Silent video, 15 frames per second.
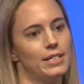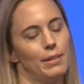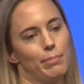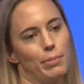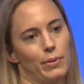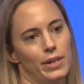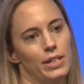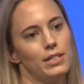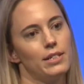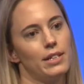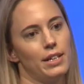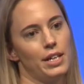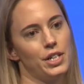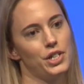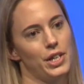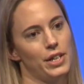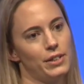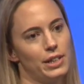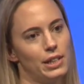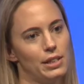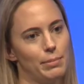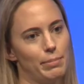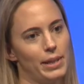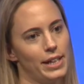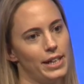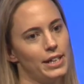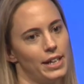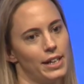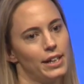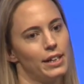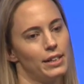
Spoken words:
the points that I shared at the beginning,